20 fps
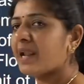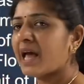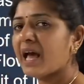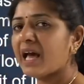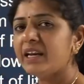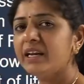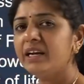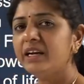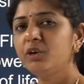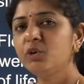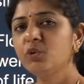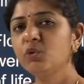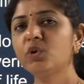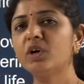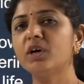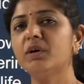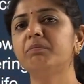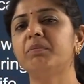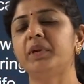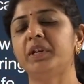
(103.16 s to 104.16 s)
planet to
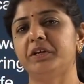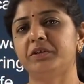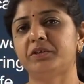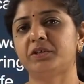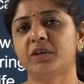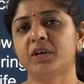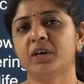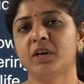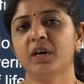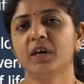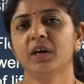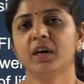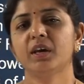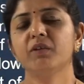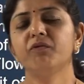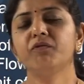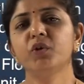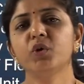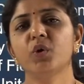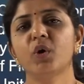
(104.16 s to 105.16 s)
complete.
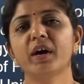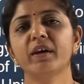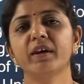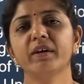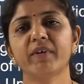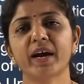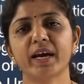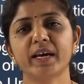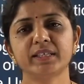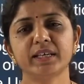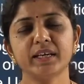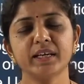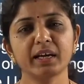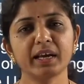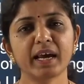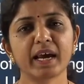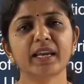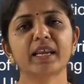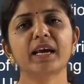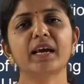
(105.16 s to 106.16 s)
If you are revising,
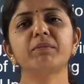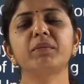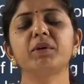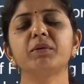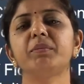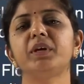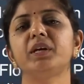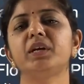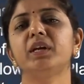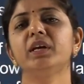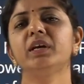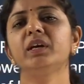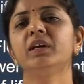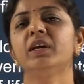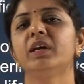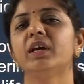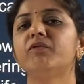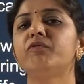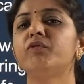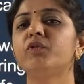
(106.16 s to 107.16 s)
again I am repeating,
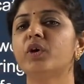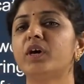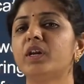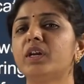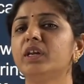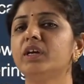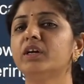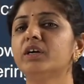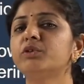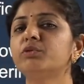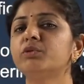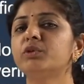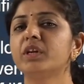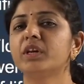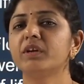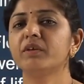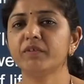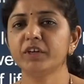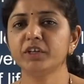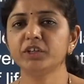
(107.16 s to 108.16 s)
if you are near to the
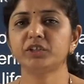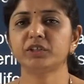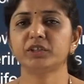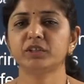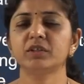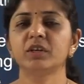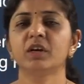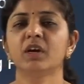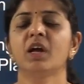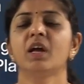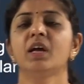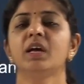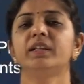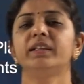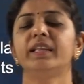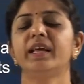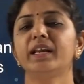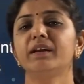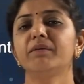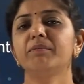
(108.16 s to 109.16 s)
revision,
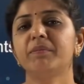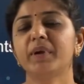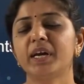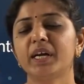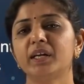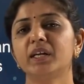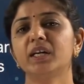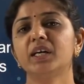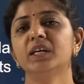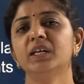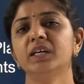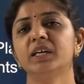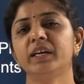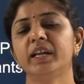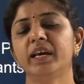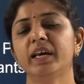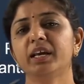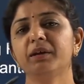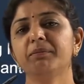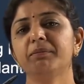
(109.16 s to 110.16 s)
then better
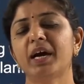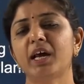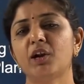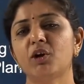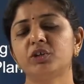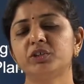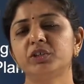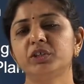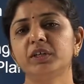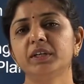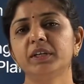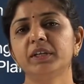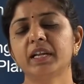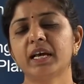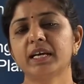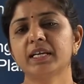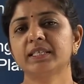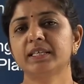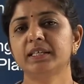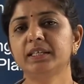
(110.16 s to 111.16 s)
take biological
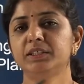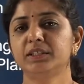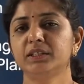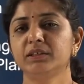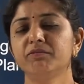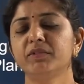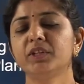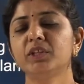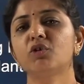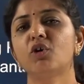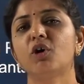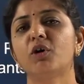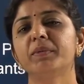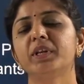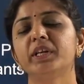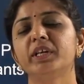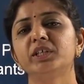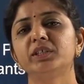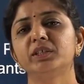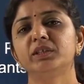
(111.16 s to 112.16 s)
classification with
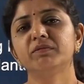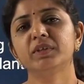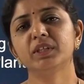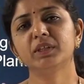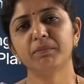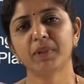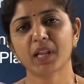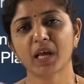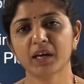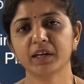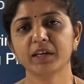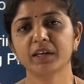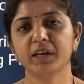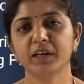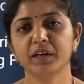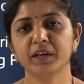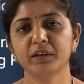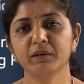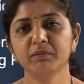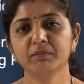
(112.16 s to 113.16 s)
combination with plant
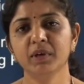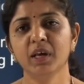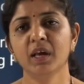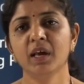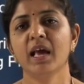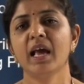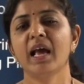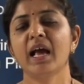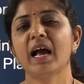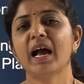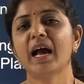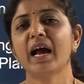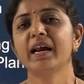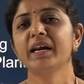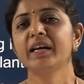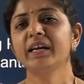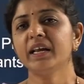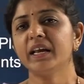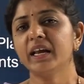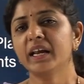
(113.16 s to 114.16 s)
kingdom,
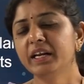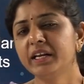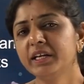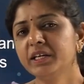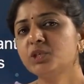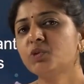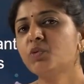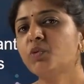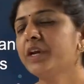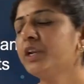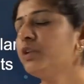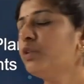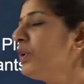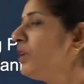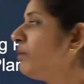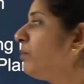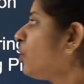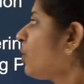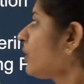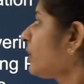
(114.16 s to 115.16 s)
and it is going to be
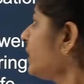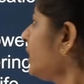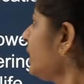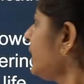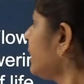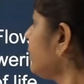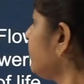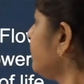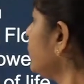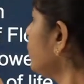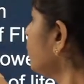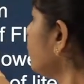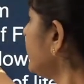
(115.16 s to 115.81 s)
important. Let me